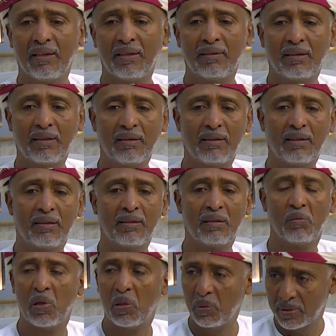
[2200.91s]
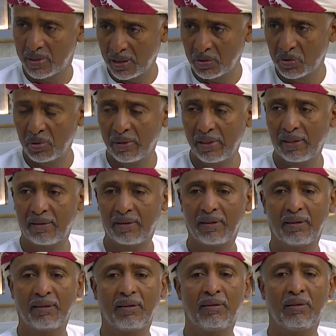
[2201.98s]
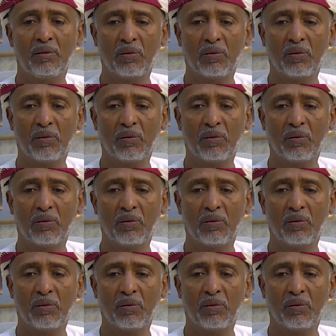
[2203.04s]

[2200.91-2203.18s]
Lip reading: the more we sit together,